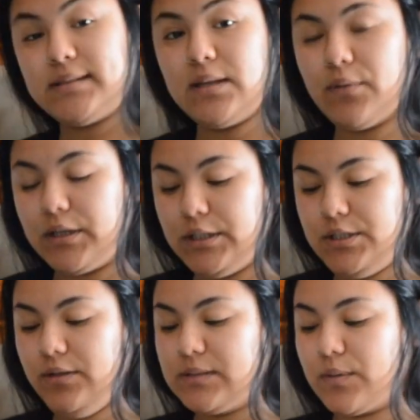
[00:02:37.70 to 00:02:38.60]
thing we're gonna
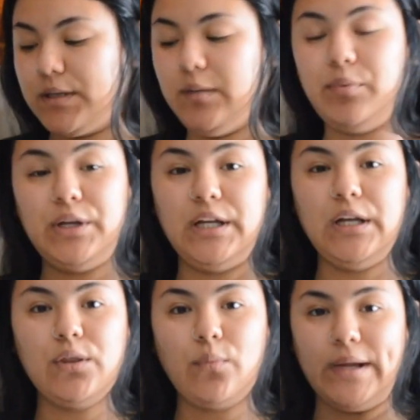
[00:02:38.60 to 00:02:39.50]
do is we're gonna put in
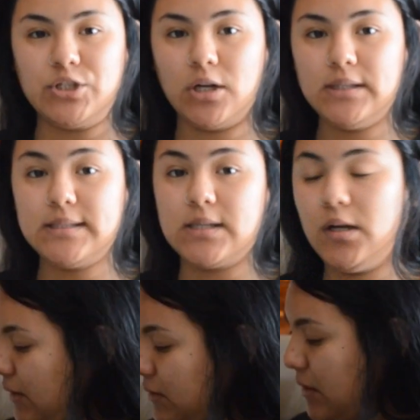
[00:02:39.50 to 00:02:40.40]
the white chocolate
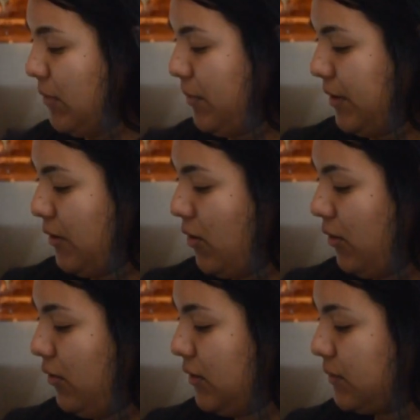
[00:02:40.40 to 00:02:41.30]
syrup. So I'm gonna put a
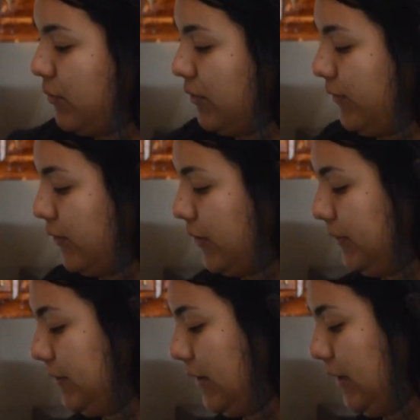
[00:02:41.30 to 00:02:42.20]
whole spoonful.